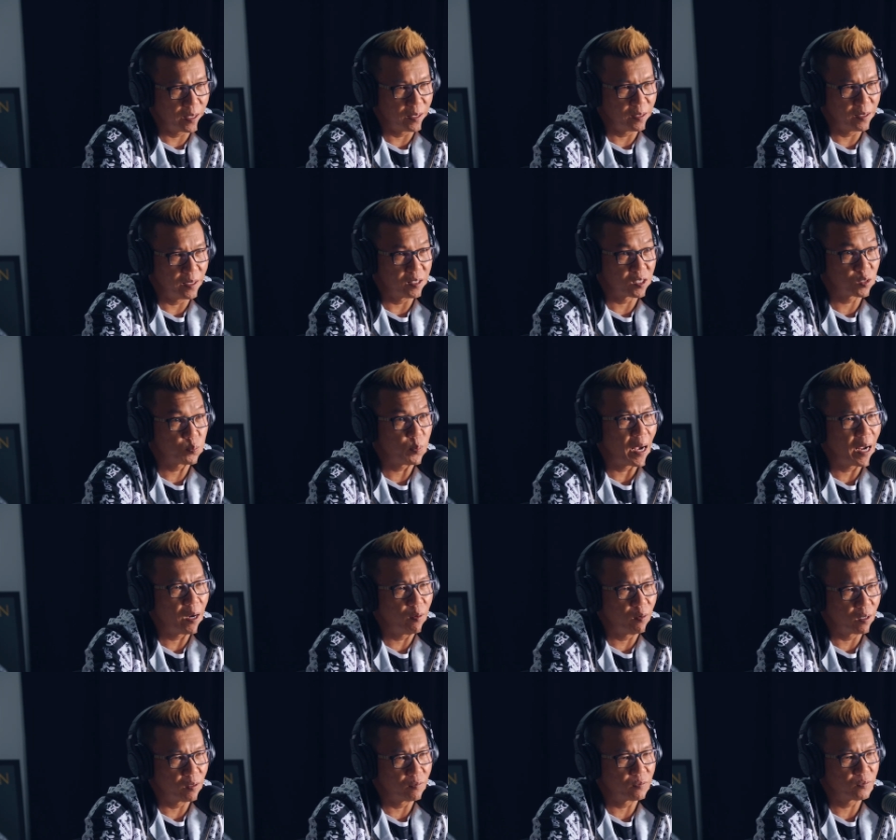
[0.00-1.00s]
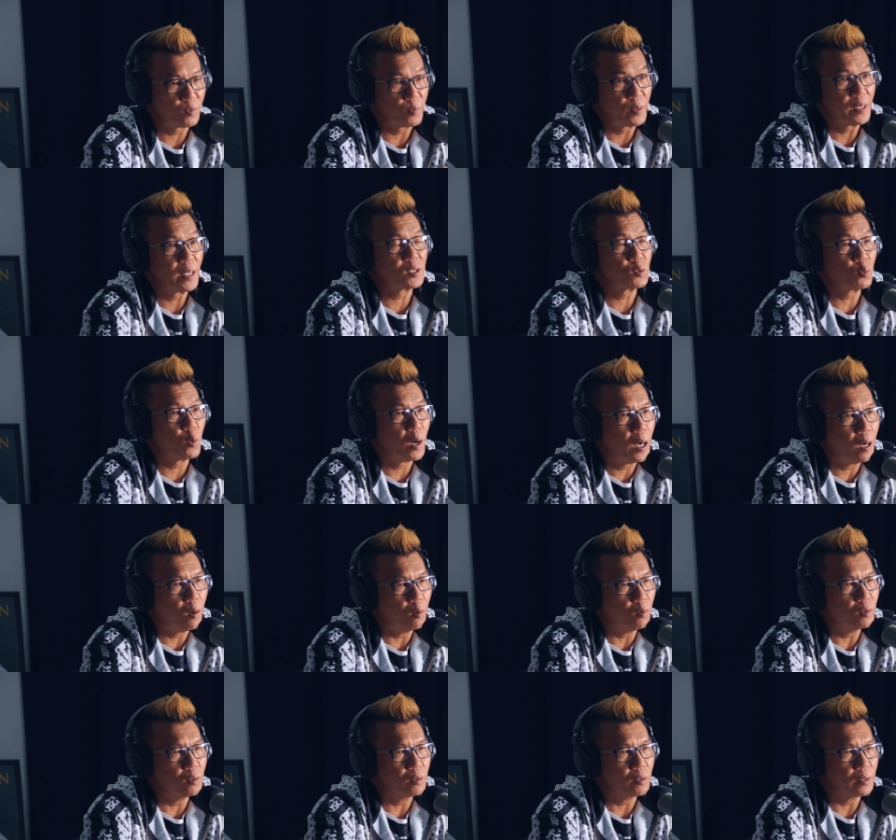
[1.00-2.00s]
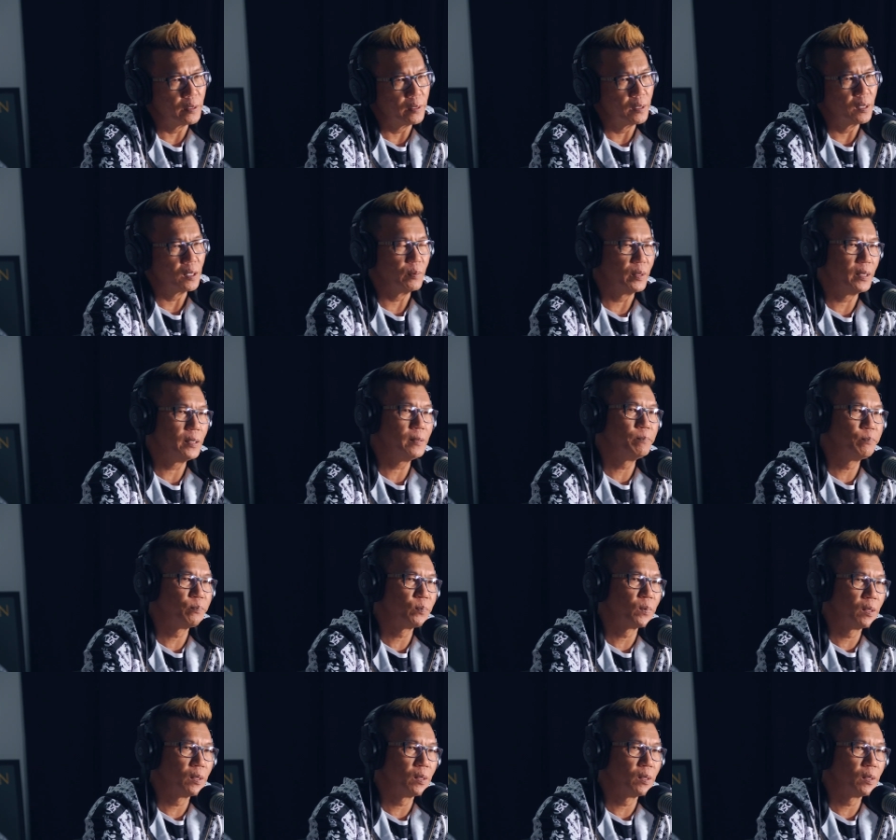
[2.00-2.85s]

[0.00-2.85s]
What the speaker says: and inspiring for me as well. You know what I mean?